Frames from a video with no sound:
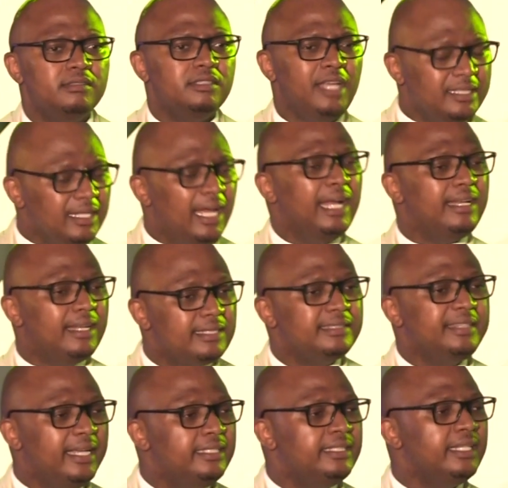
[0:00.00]
just
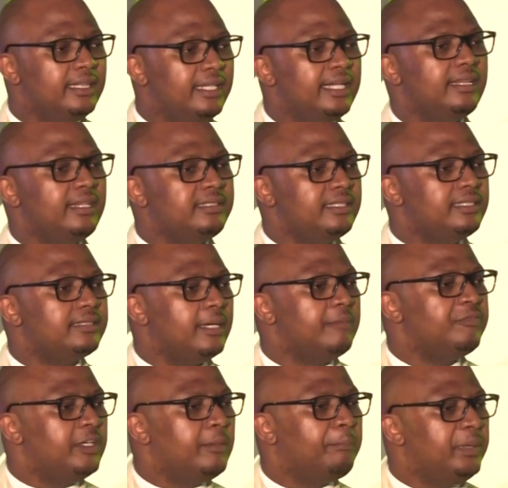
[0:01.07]
understanding that this is
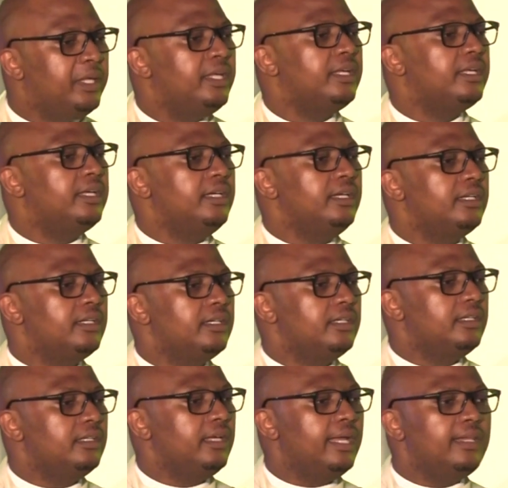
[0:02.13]
something big
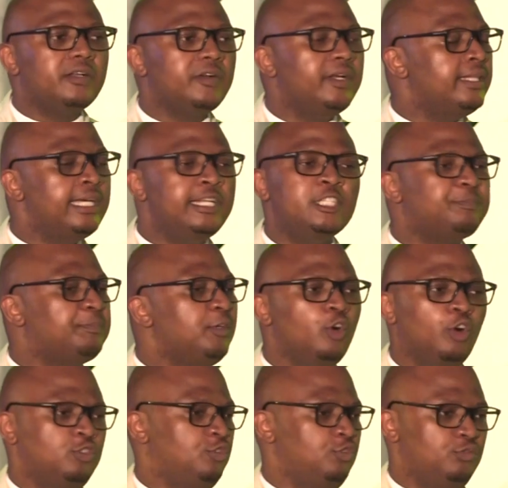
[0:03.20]
and great that is
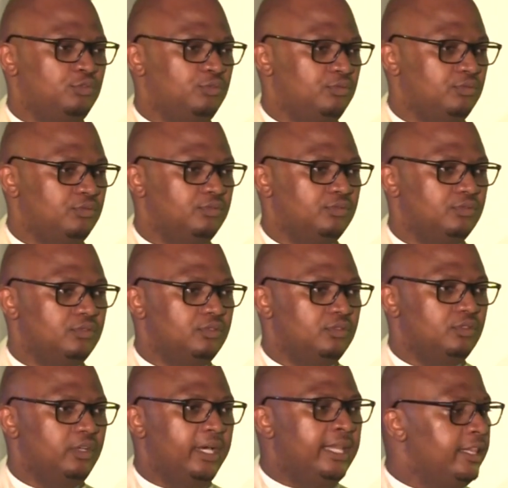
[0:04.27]
beyond you.
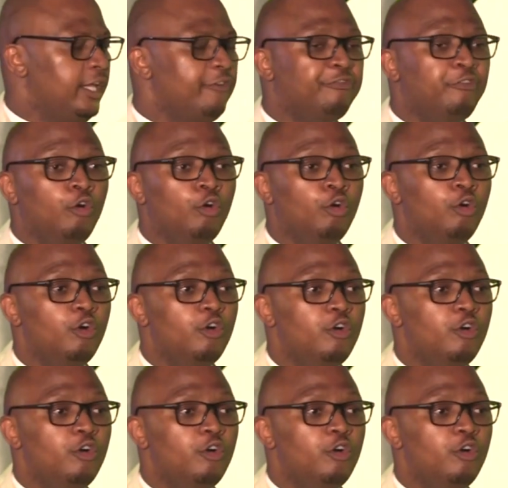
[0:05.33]
And therefore,